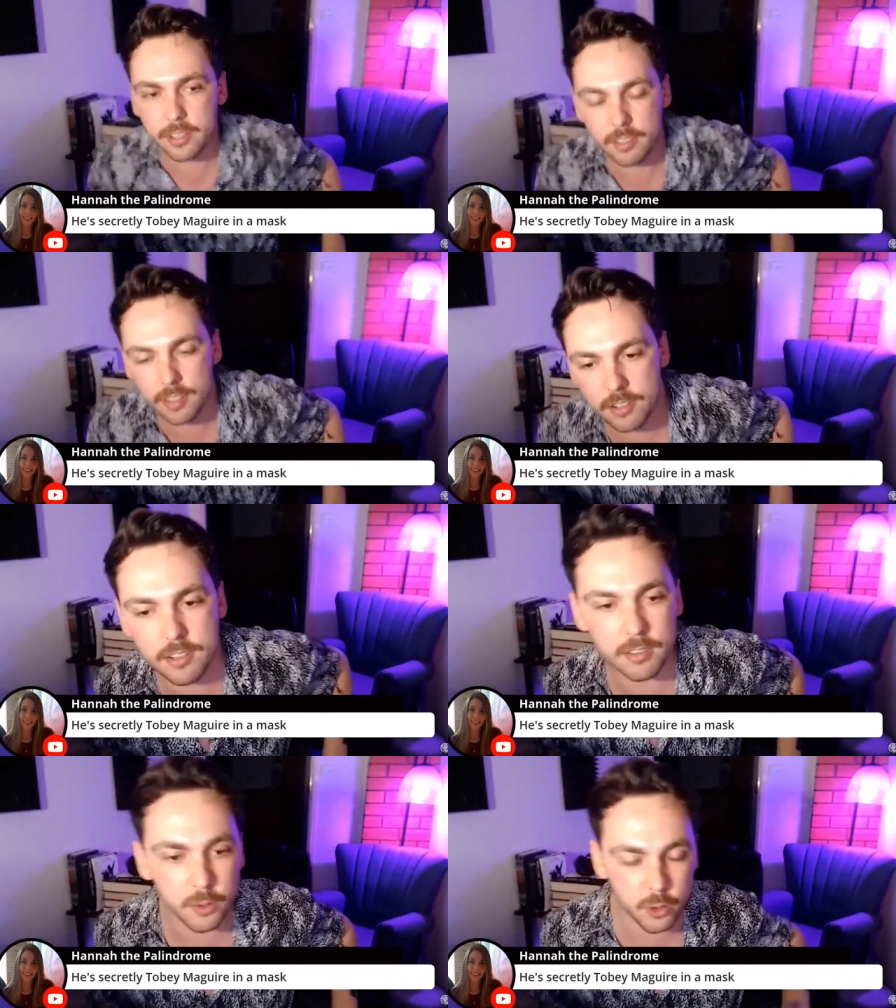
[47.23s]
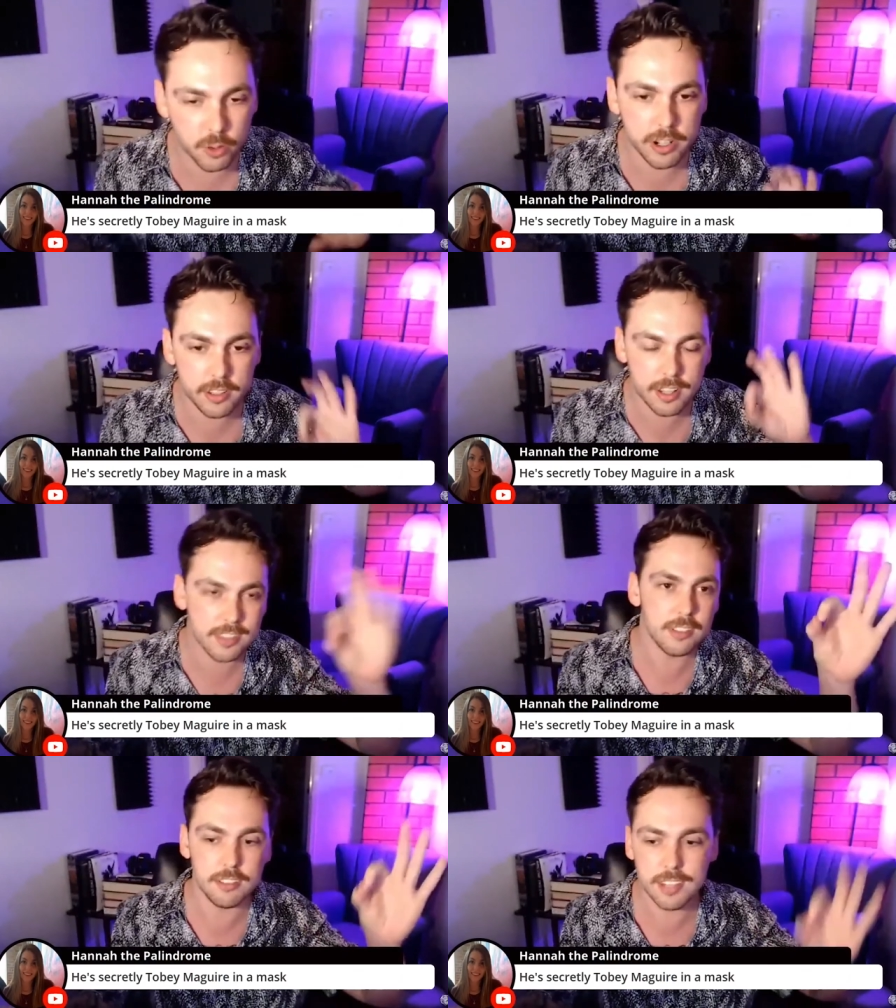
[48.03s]
That's just a little treat. That's a
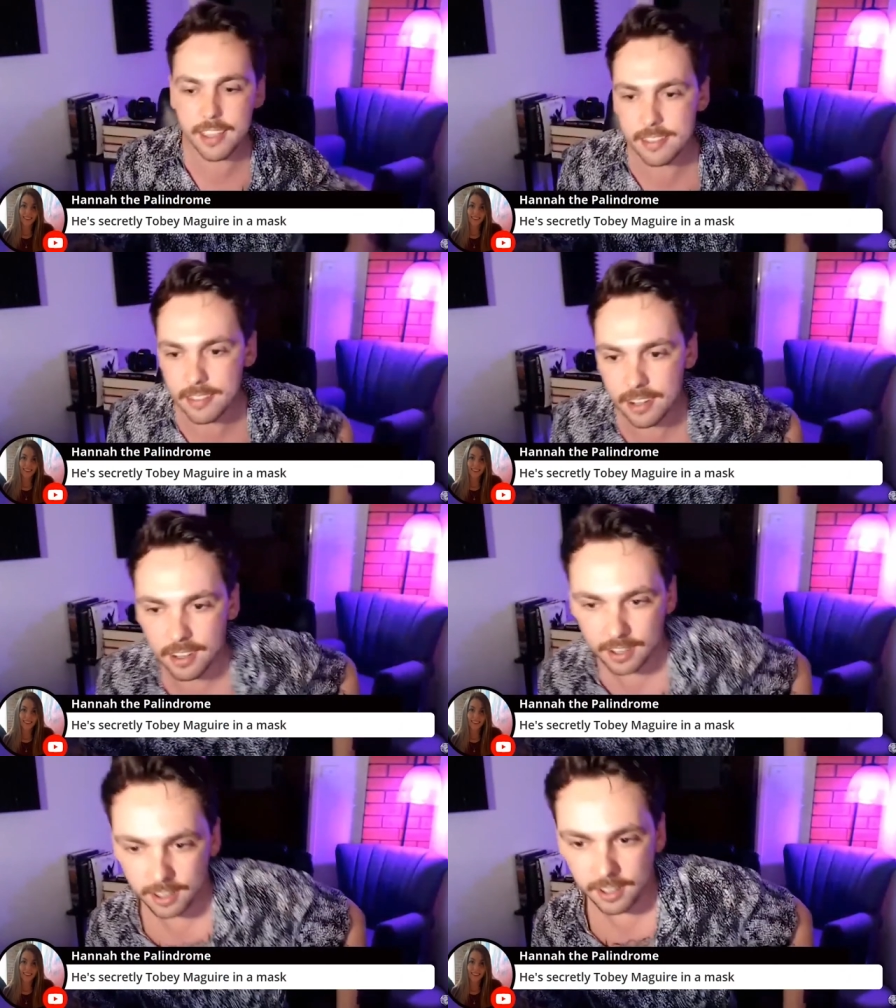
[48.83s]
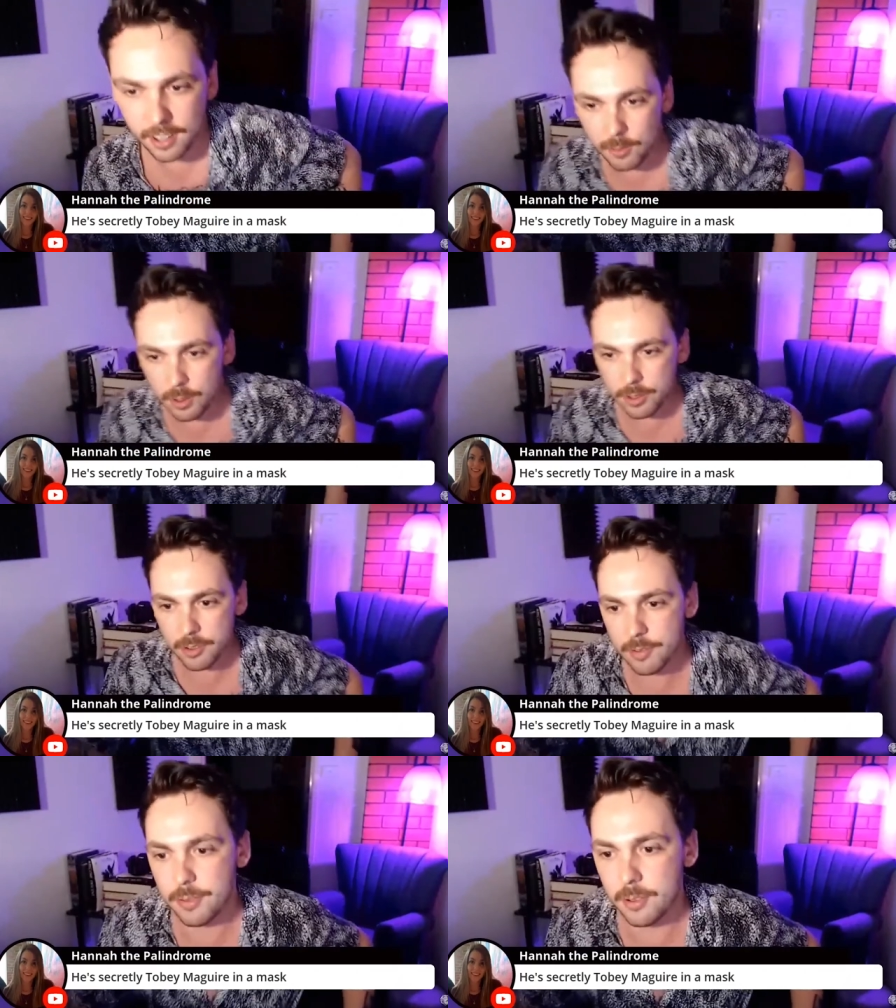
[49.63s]
little taste of what you're in for.